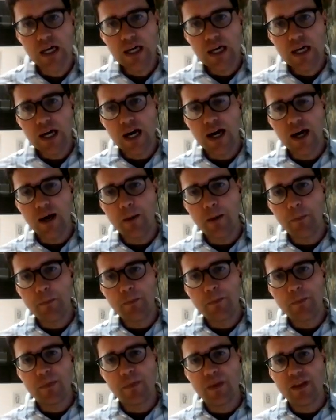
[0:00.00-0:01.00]

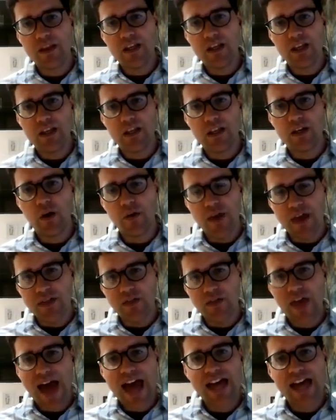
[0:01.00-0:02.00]

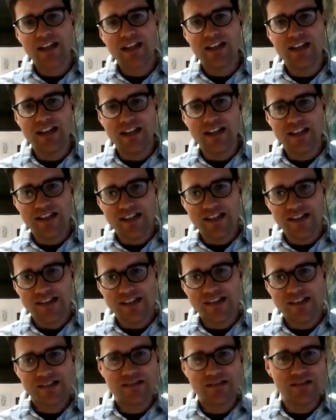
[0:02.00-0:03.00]
that
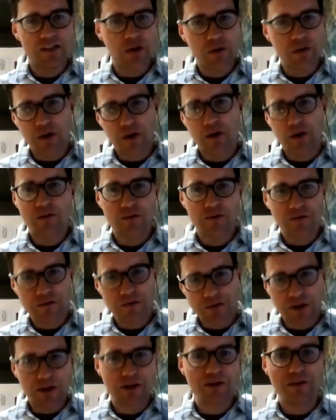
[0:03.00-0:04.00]
is, there
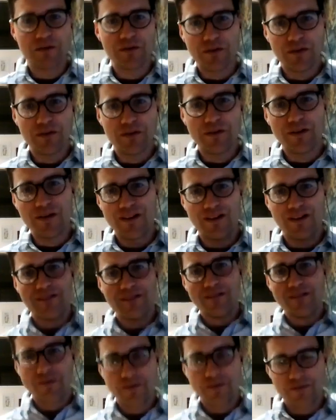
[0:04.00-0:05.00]
are
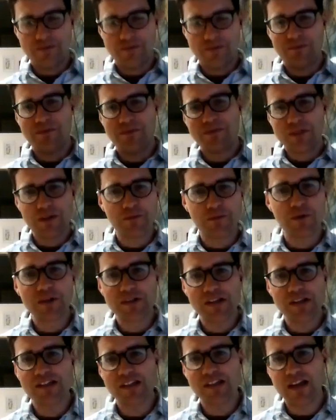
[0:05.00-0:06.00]

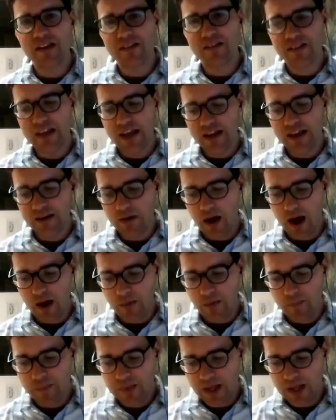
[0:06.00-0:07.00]
differences
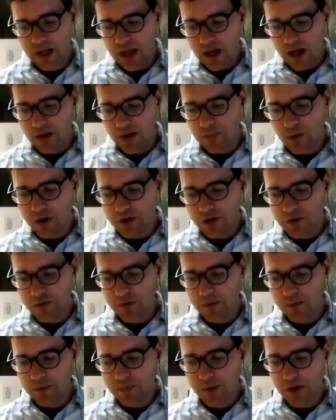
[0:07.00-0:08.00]
that emerge
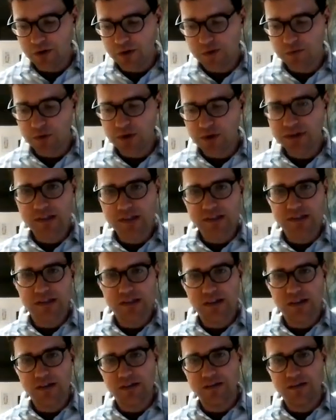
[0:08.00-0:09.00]
from those. For
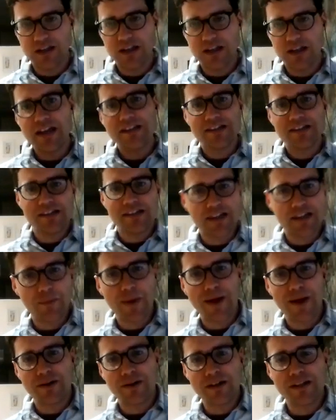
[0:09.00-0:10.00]
instance, the nice thing
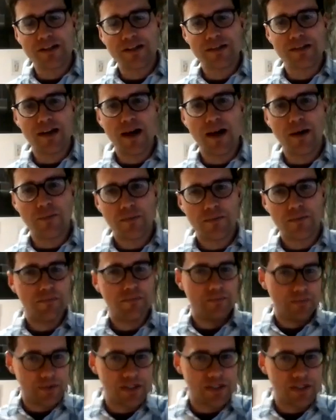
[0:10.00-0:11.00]
about an ESOP
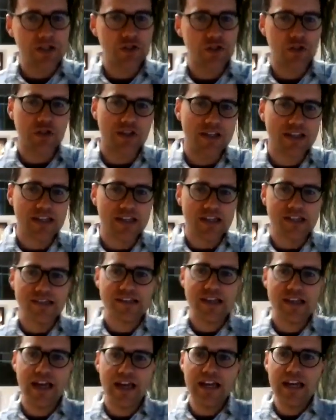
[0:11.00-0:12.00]
potentially is
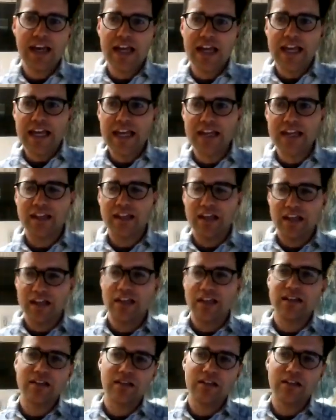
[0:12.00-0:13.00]
that it
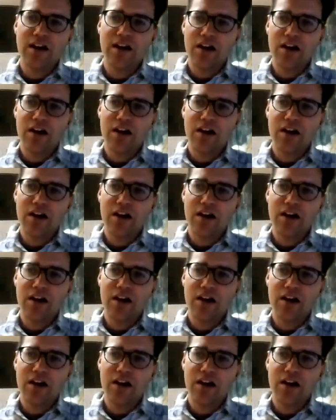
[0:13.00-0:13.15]
can